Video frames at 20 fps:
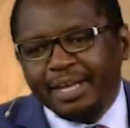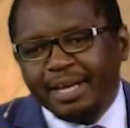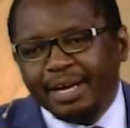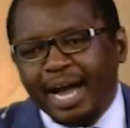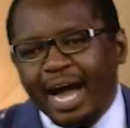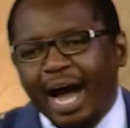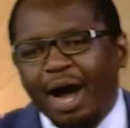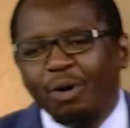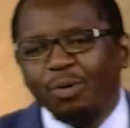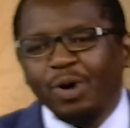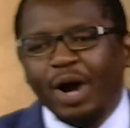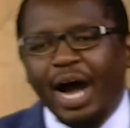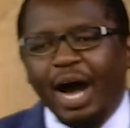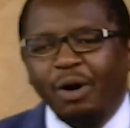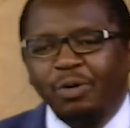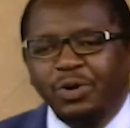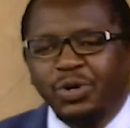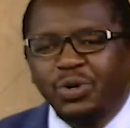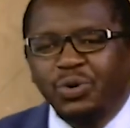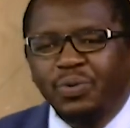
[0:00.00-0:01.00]

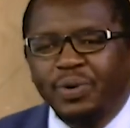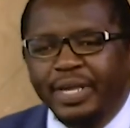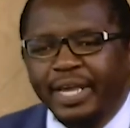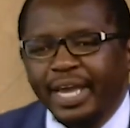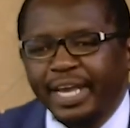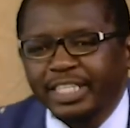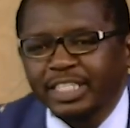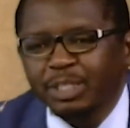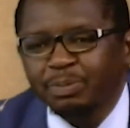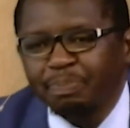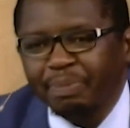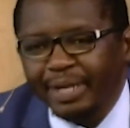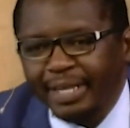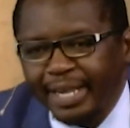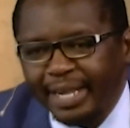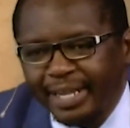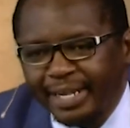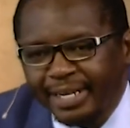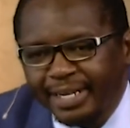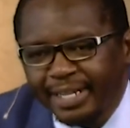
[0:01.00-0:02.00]
How do we
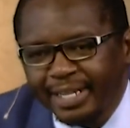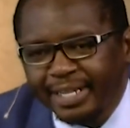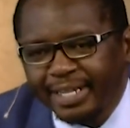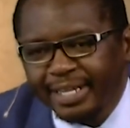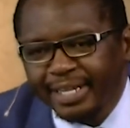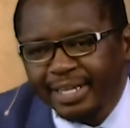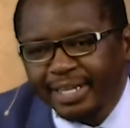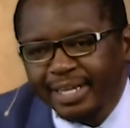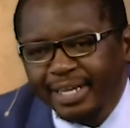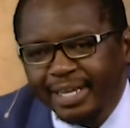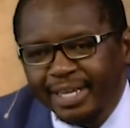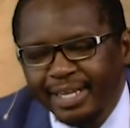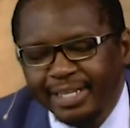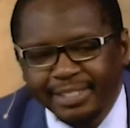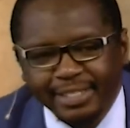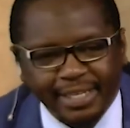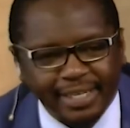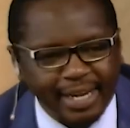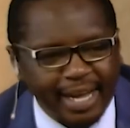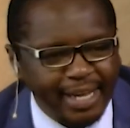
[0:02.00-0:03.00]
explain
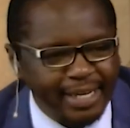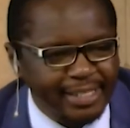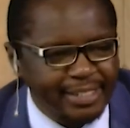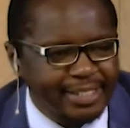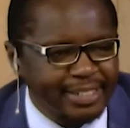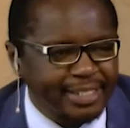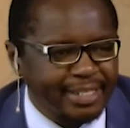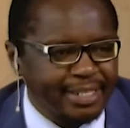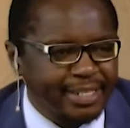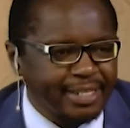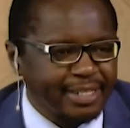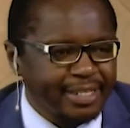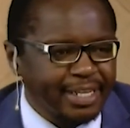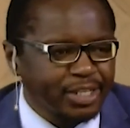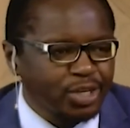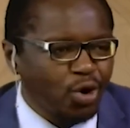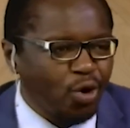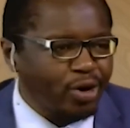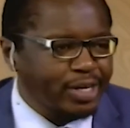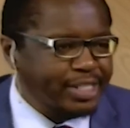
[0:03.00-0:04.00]
eternality,
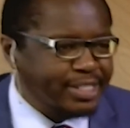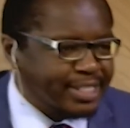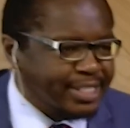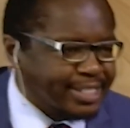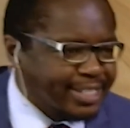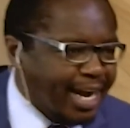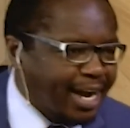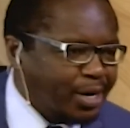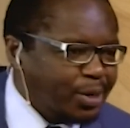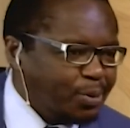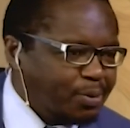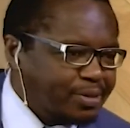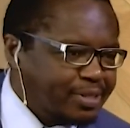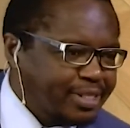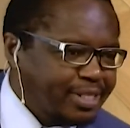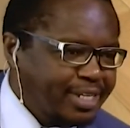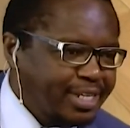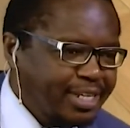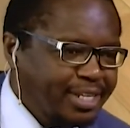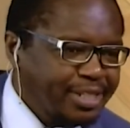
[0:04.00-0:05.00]
that God is eternal?
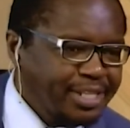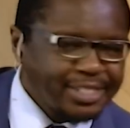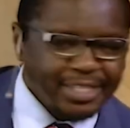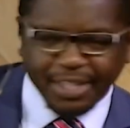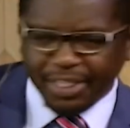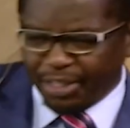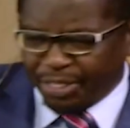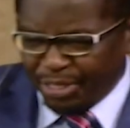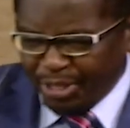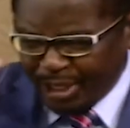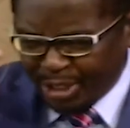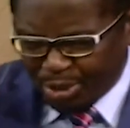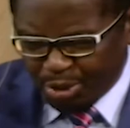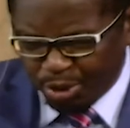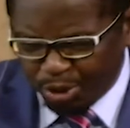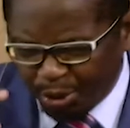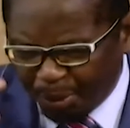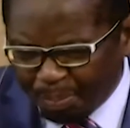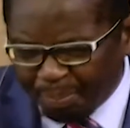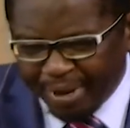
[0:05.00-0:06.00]
These are the things you
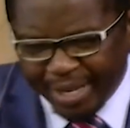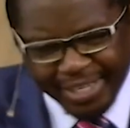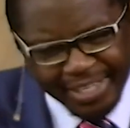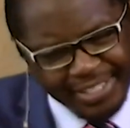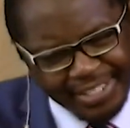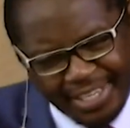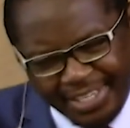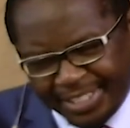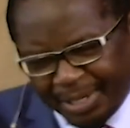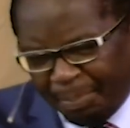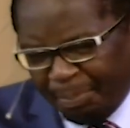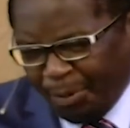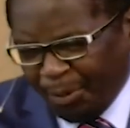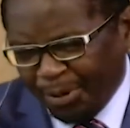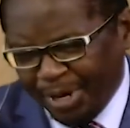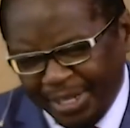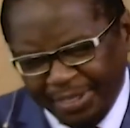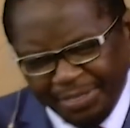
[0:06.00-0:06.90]
should meditate upon,